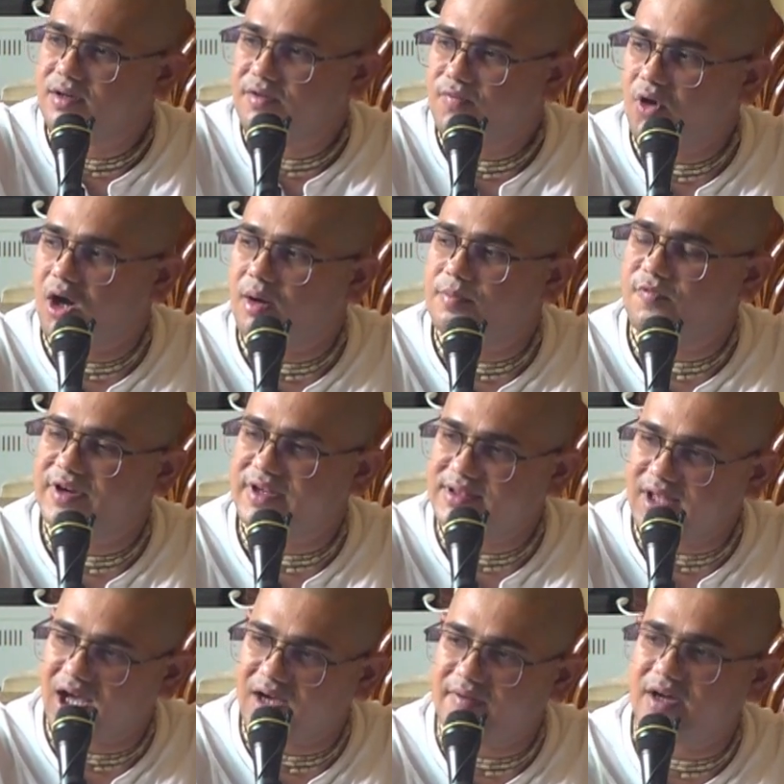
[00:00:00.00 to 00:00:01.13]
from
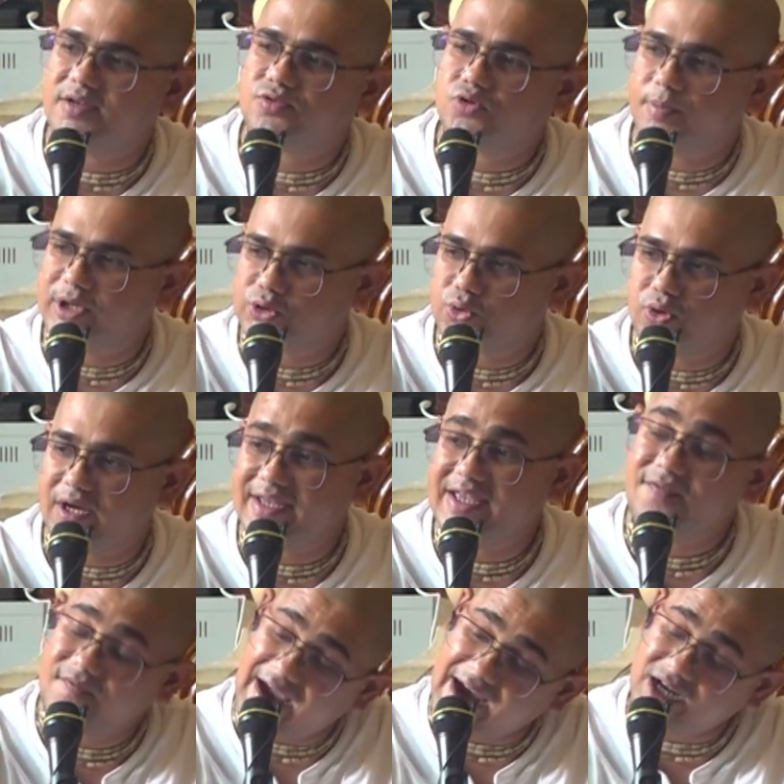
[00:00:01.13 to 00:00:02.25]
Vrindavan to Mathura,
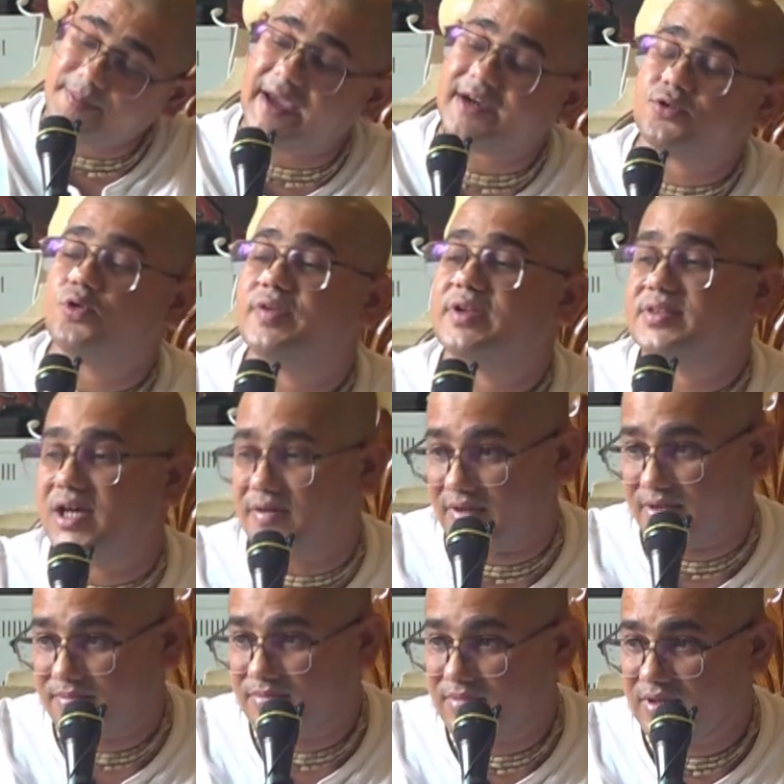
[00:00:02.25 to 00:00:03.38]
he went back to
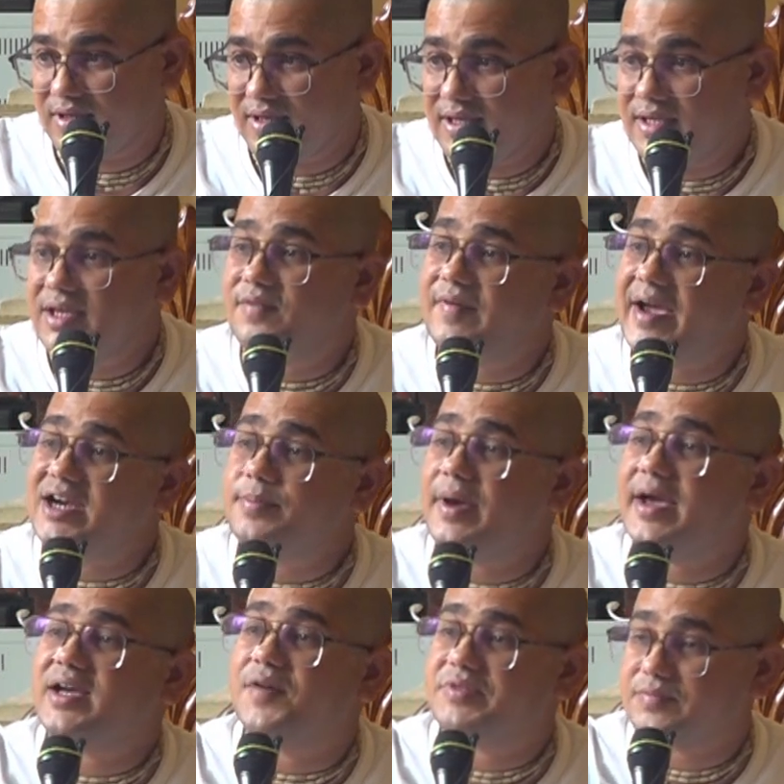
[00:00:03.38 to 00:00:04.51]
Vrindavan. He went
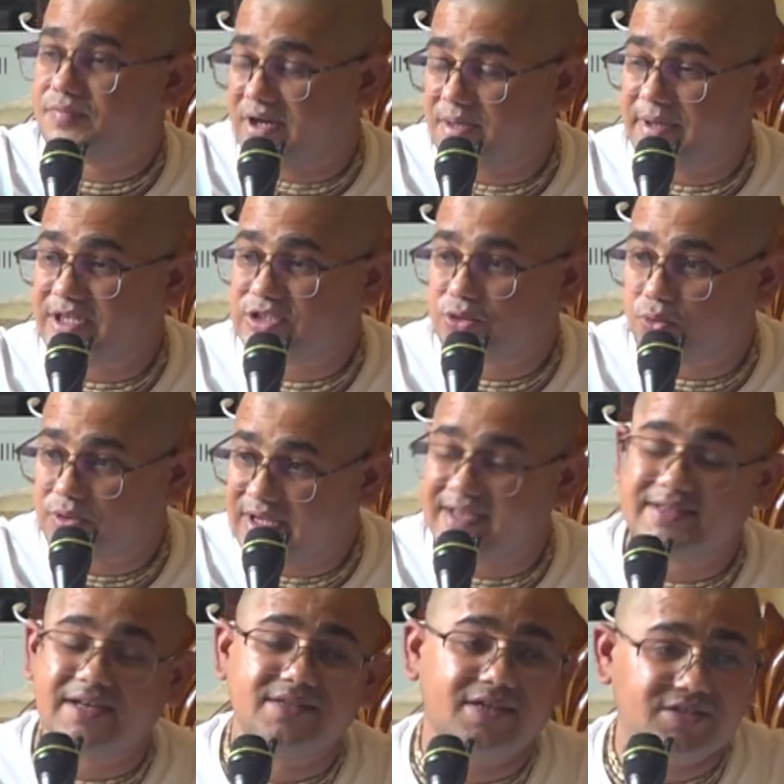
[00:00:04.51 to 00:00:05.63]
back after 3 months to
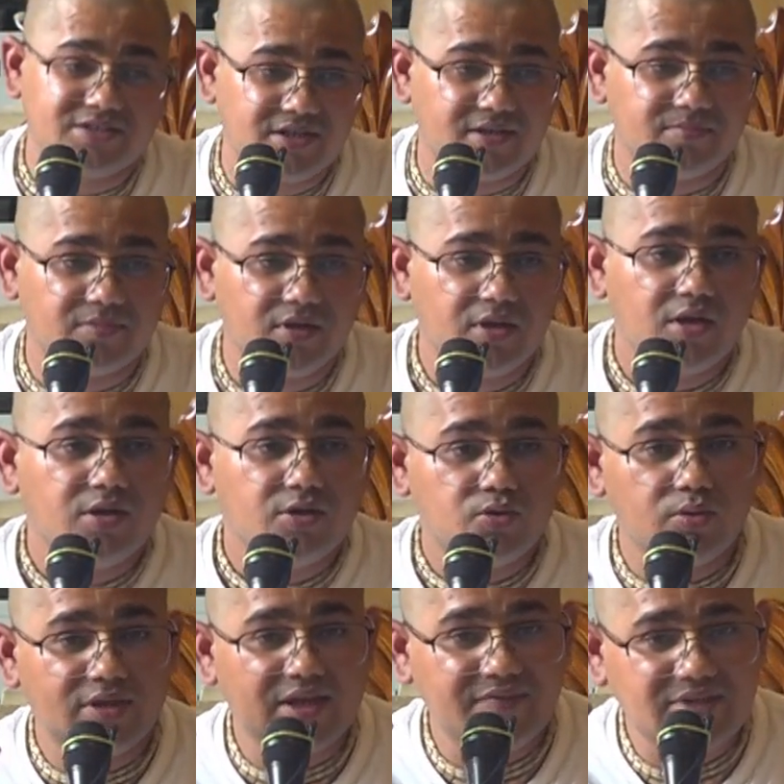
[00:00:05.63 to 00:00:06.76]
take their darshan,
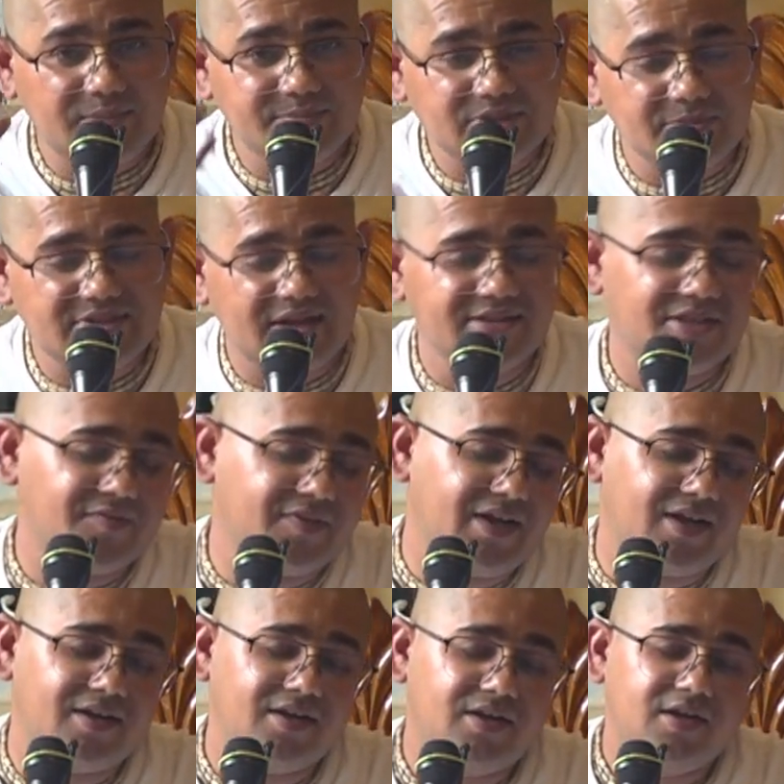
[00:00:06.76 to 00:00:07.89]
to give them some
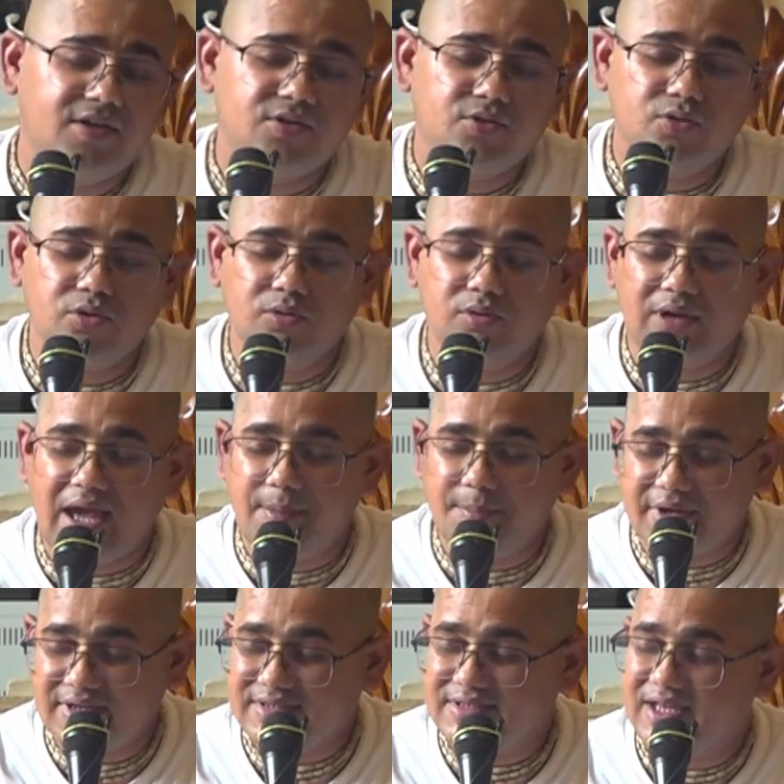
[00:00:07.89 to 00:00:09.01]
santavana, to
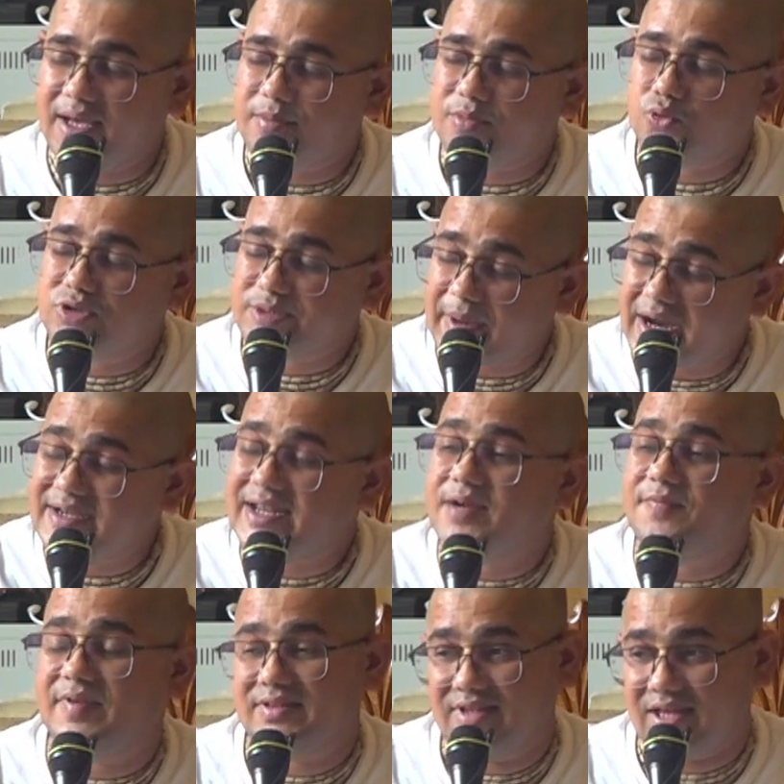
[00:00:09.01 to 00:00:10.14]
embrace them, to spend
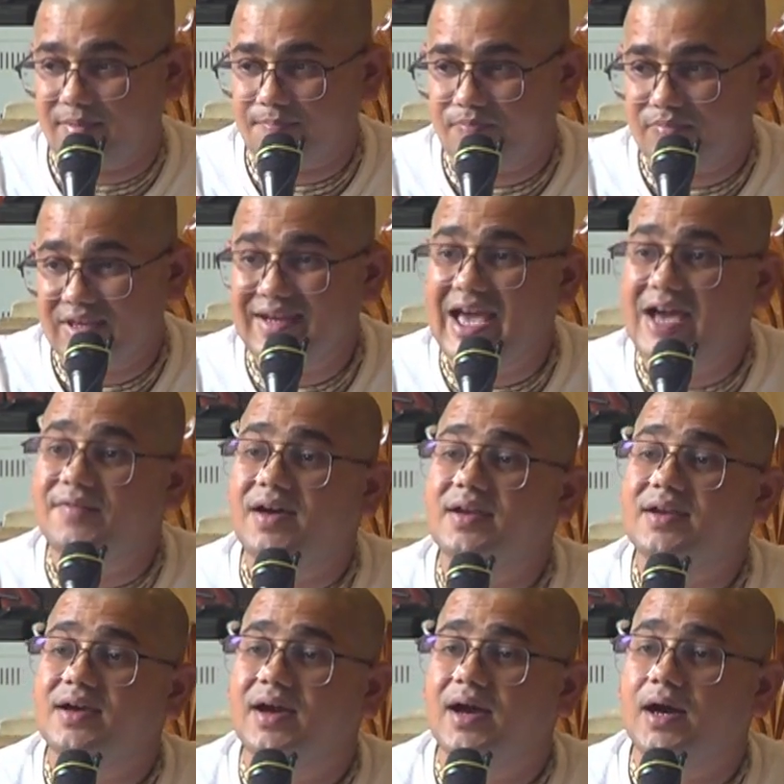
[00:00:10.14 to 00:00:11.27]
time with them. He
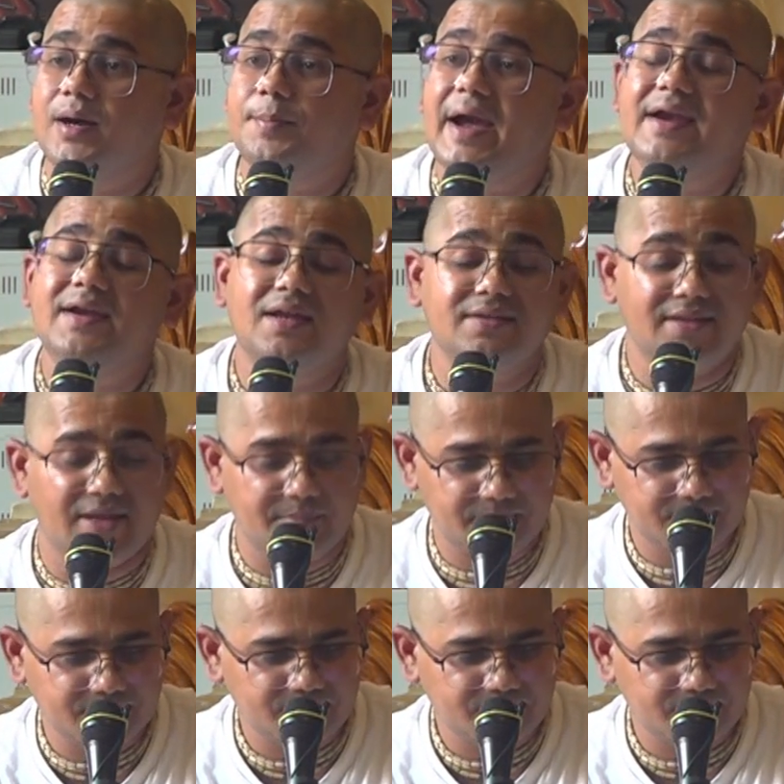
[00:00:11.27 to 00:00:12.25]
never abandoned them.